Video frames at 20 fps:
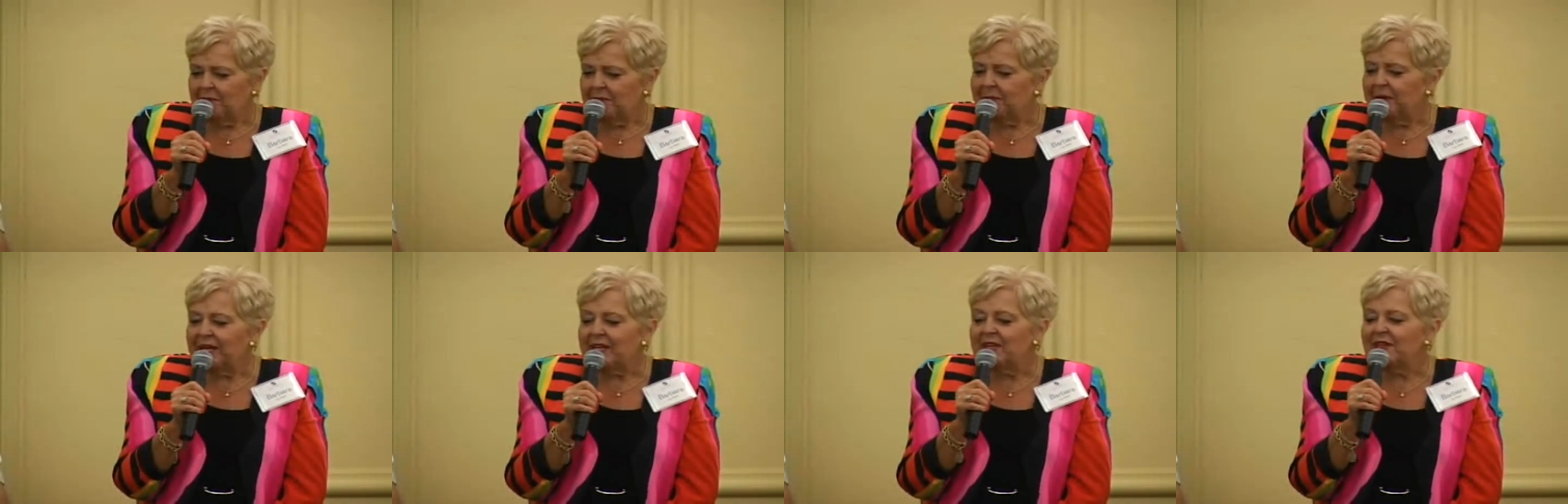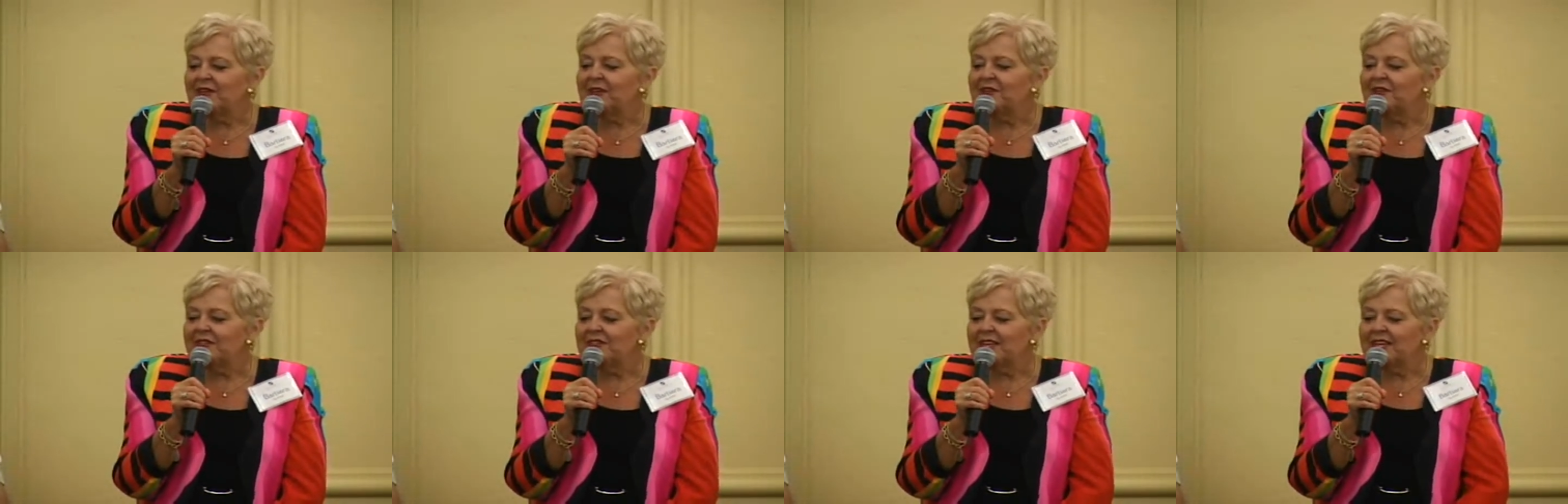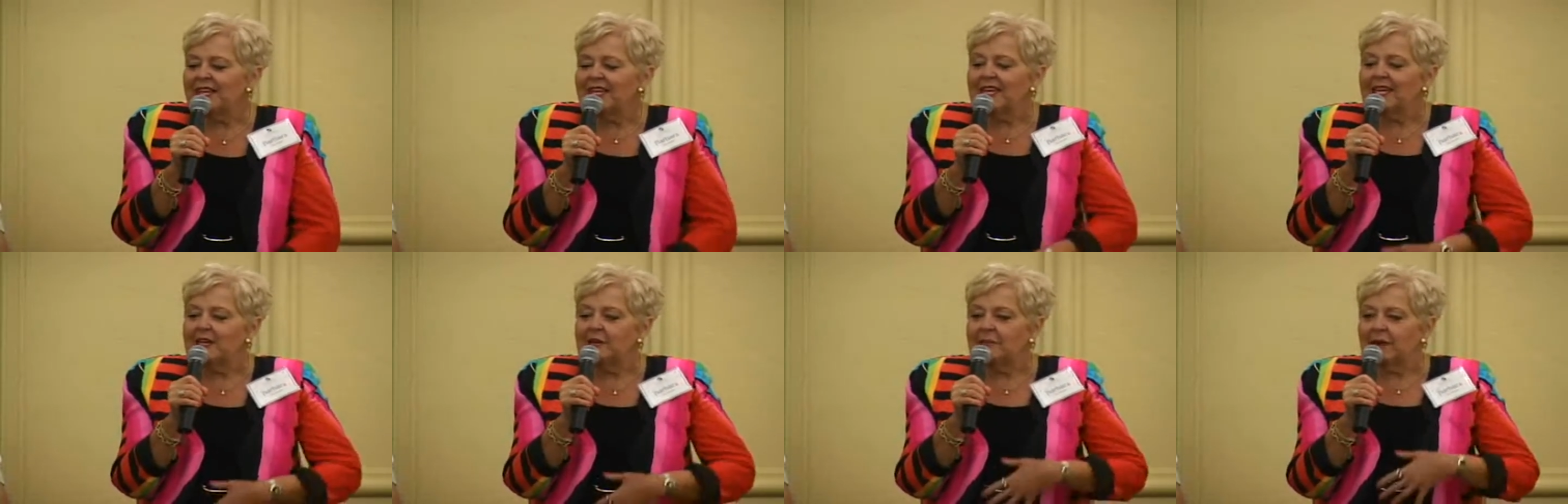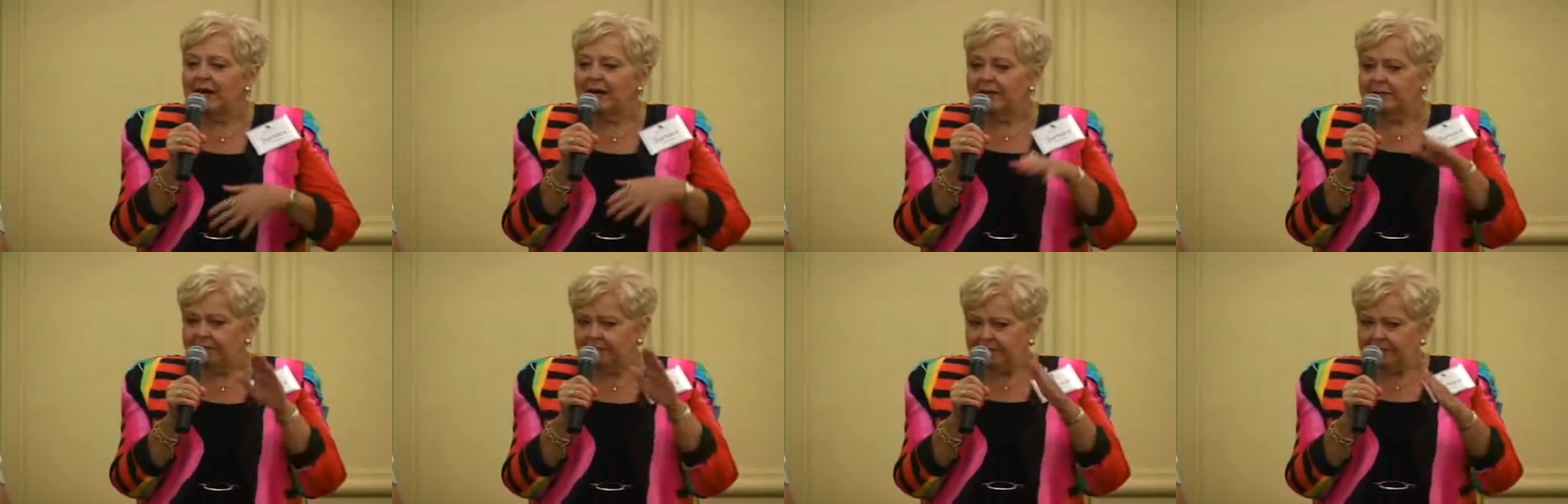But, you know, thinking
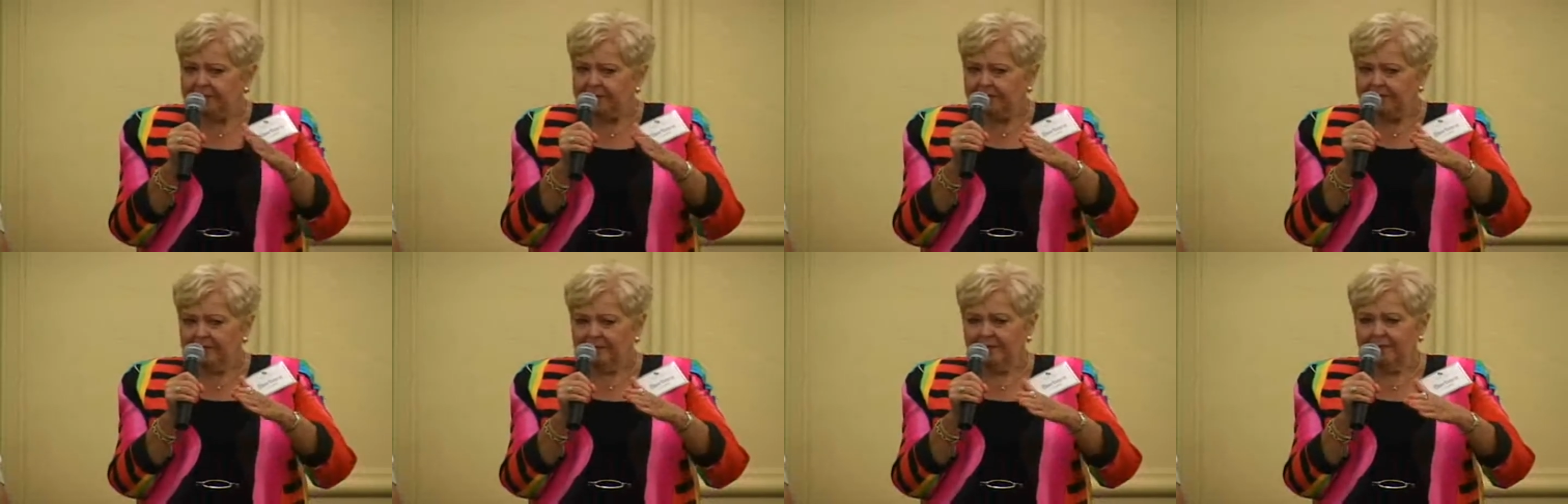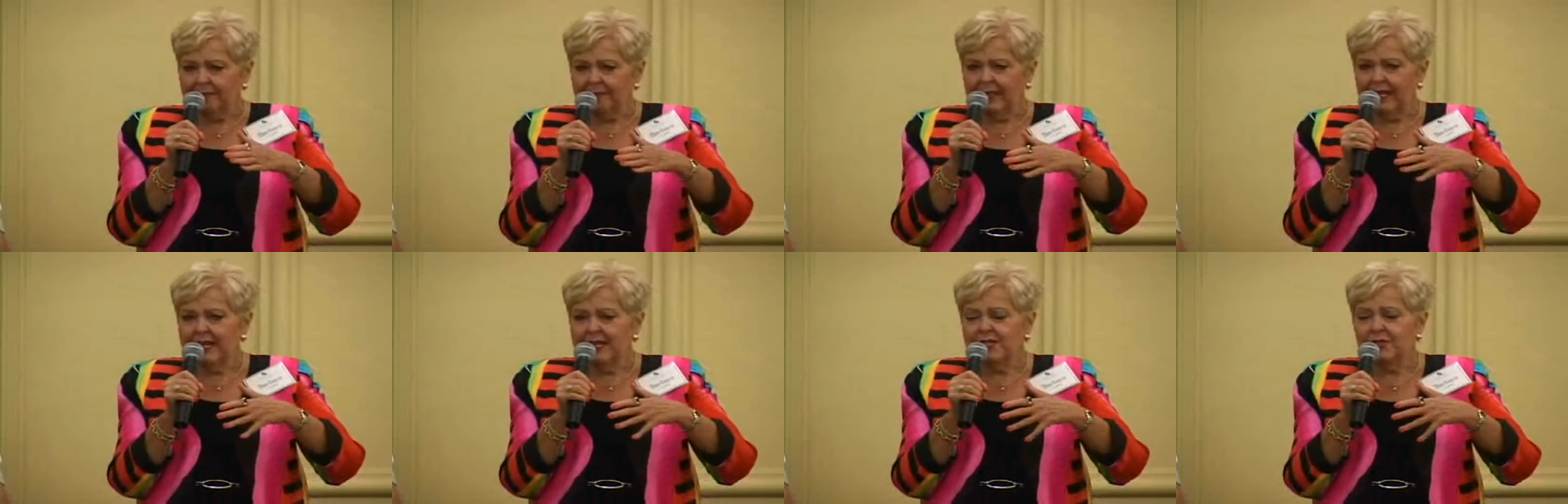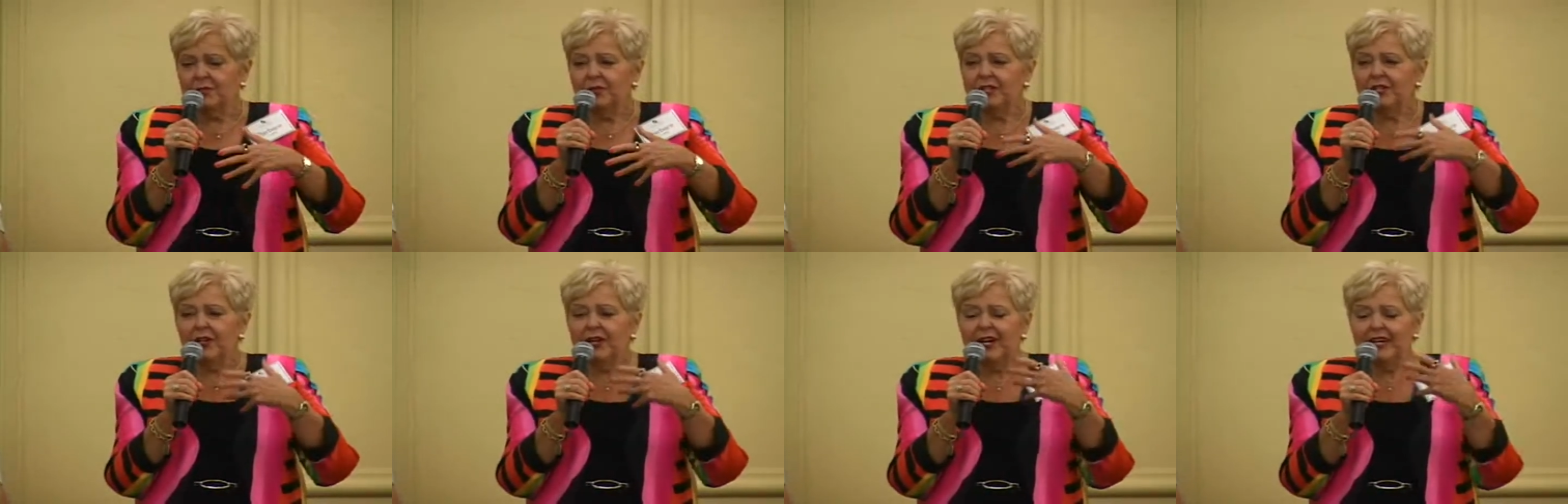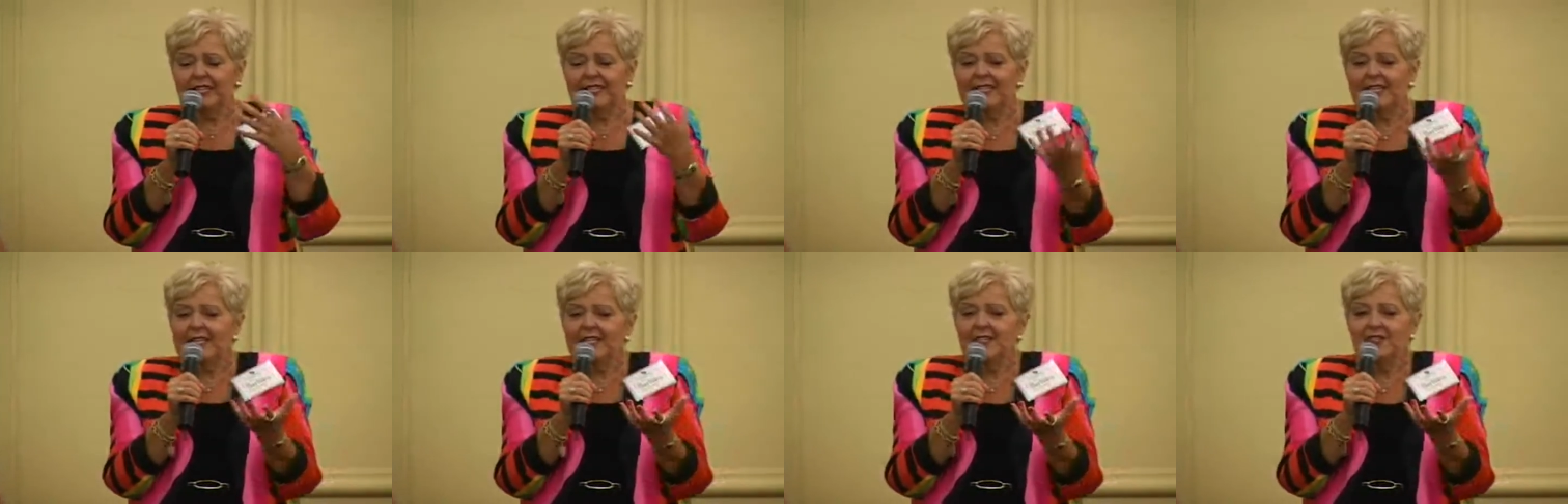about, as we
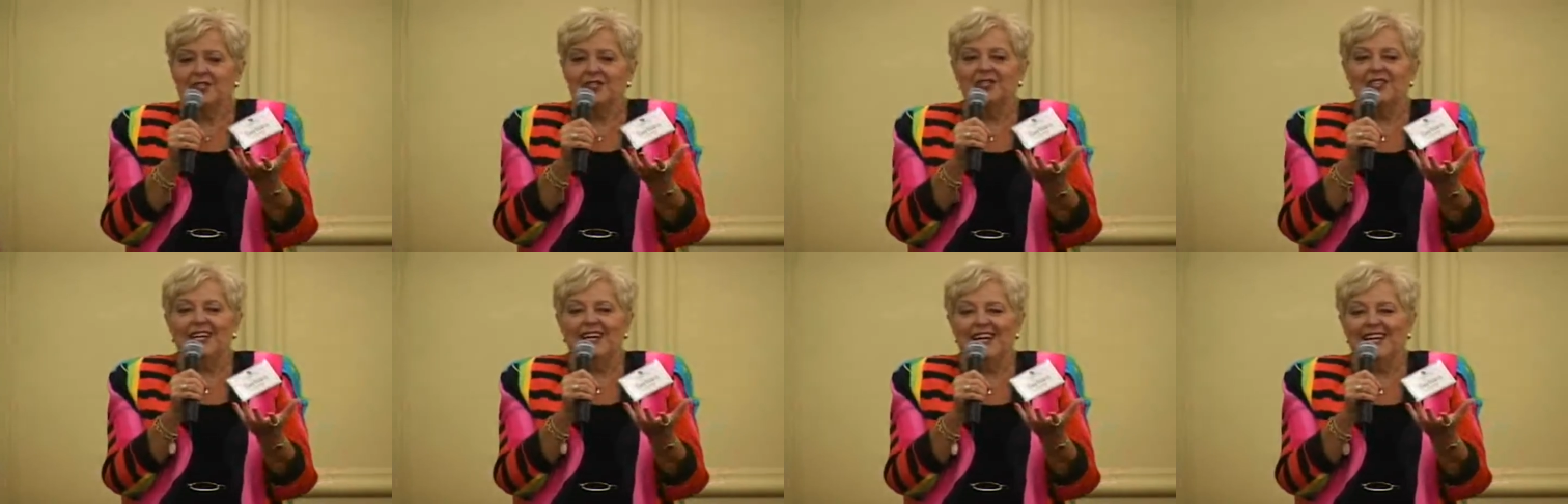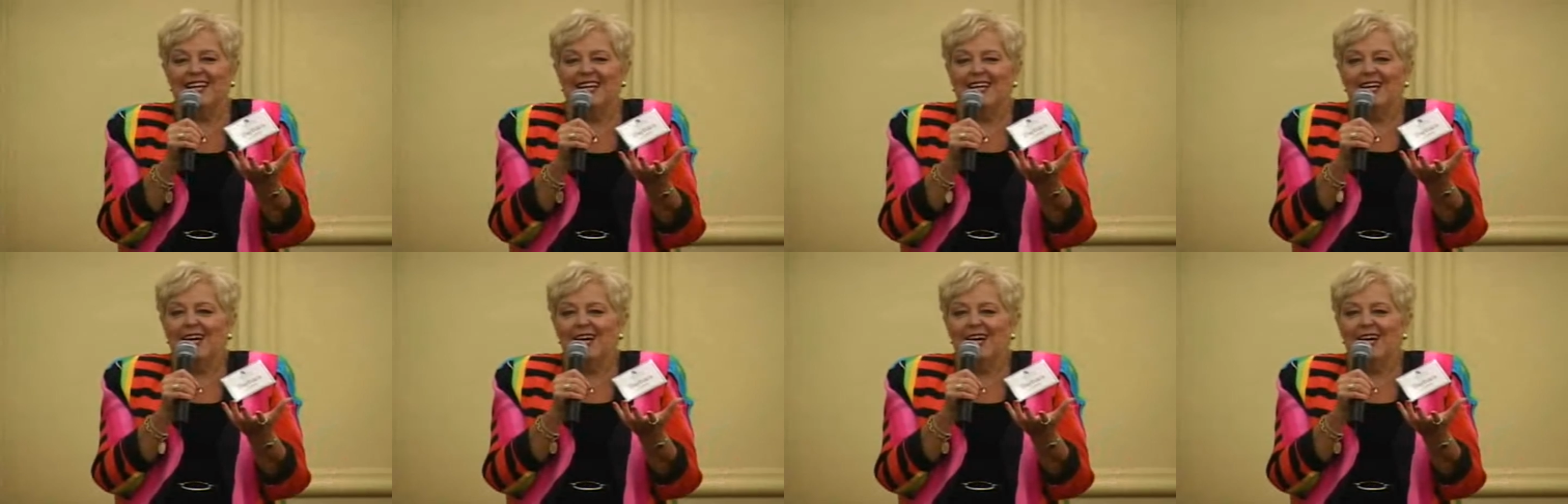talked yesterday,